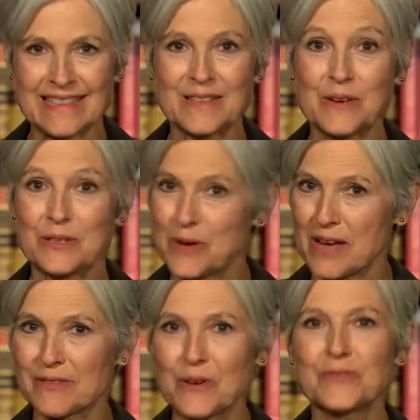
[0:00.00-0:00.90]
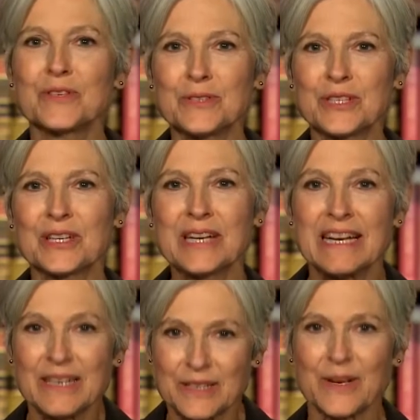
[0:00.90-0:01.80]
You know, you have no future,
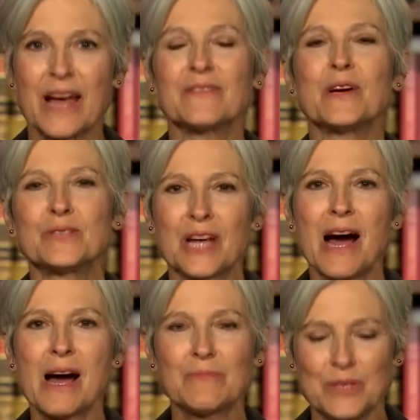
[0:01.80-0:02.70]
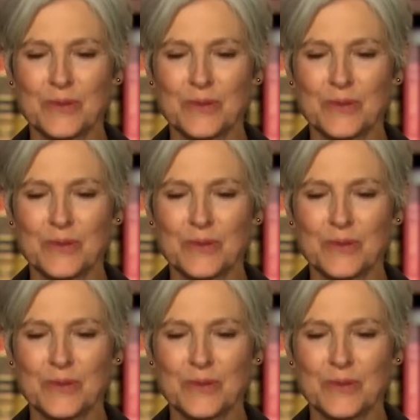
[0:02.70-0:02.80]
you have no job,